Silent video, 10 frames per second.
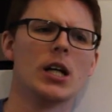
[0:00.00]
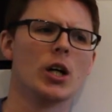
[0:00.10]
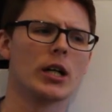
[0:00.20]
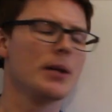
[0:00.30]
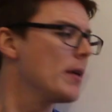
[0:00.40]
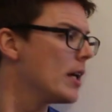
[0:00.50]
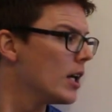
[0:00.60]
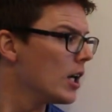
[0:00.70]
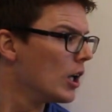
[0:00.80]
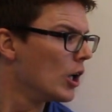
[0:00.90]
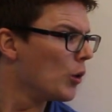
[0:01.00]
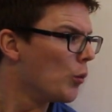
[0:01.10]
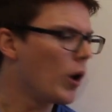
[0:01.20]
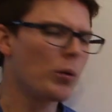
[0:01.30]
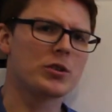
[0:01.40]
Okay.
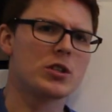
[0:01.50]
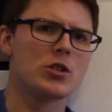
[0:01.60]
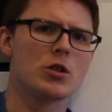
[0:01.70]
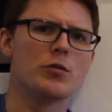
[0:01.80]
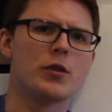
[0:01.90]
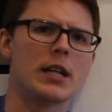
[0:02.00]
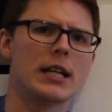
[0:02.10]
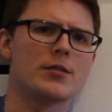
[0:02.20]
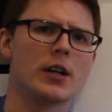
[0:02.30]
What I wanted to do for the next